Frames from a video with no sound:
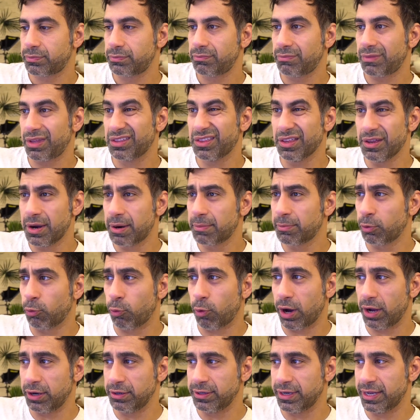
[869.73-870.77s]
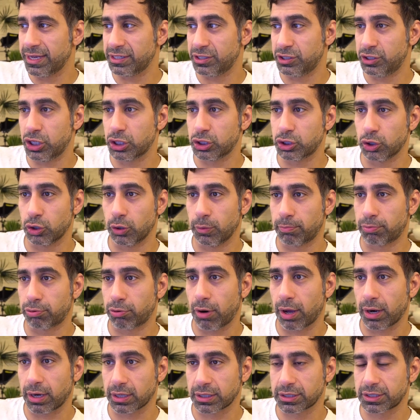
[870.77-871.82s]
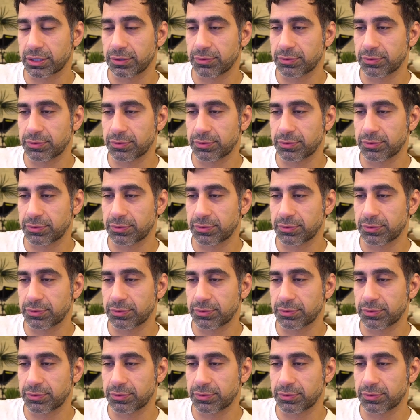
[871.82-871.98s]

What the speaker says: The number one is digital products.